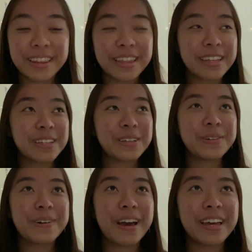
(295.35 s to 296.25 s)
thank
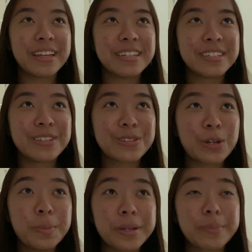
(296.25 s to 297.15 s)
you, and you're
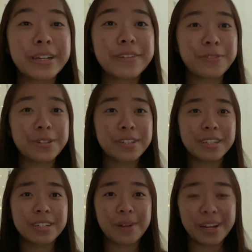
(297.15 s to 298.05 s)
so big brain
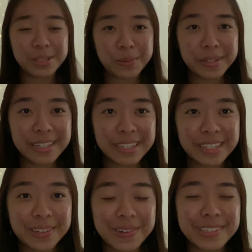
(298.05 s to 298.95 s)
for
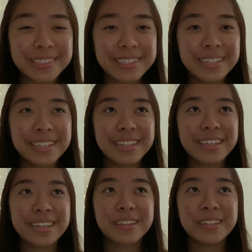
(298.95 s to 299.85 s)
graduating, honestly. Like,